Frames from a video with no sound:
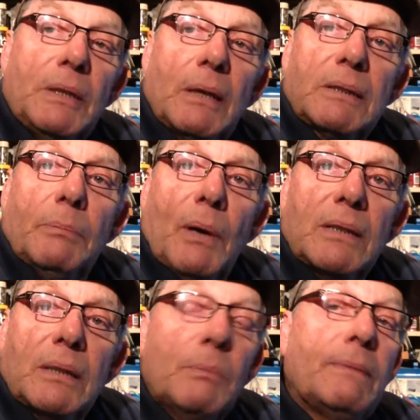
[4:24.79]
she'd like to
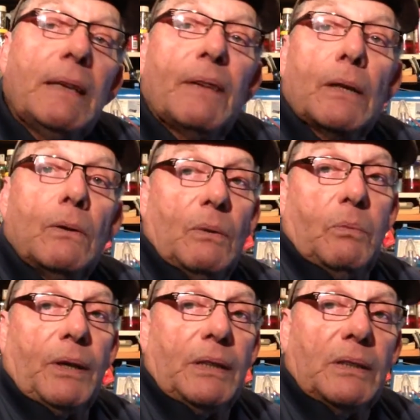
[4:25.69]
buy some. Even have a look at
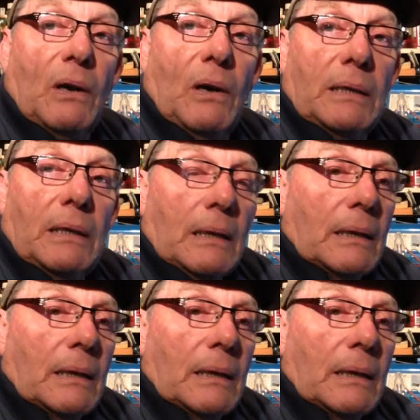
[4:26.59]
what he's got.